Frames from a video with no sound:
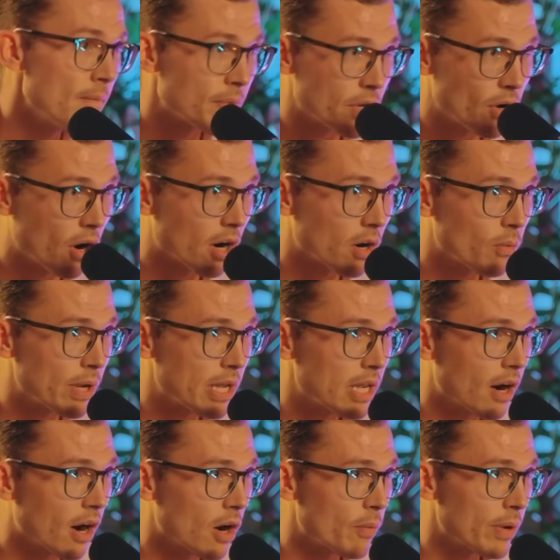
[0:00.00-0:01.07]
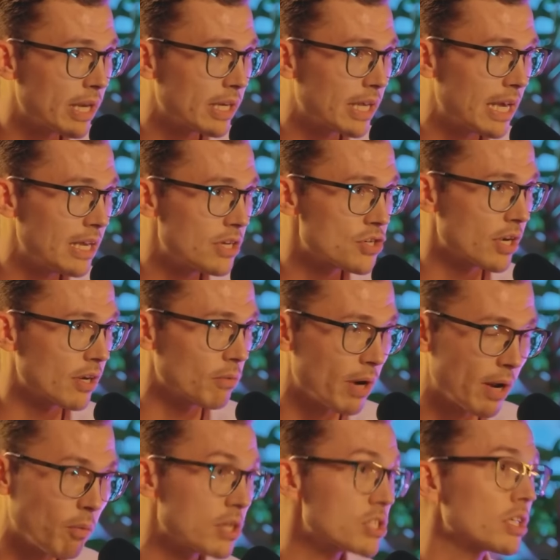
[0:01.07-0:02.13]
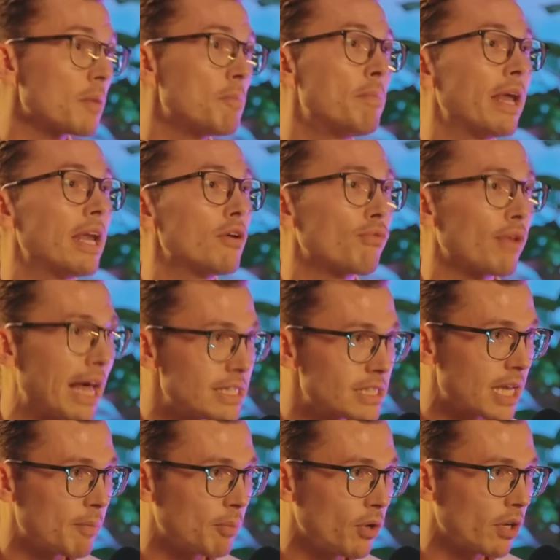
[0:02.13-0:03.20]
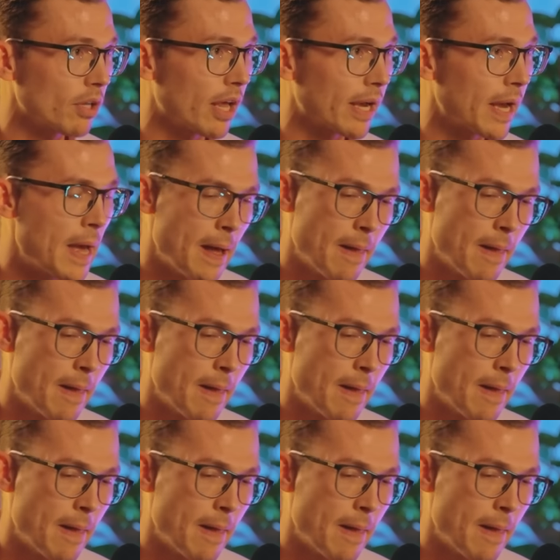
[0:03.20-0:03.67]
are we engaging, right? What does the competitive landscape look like?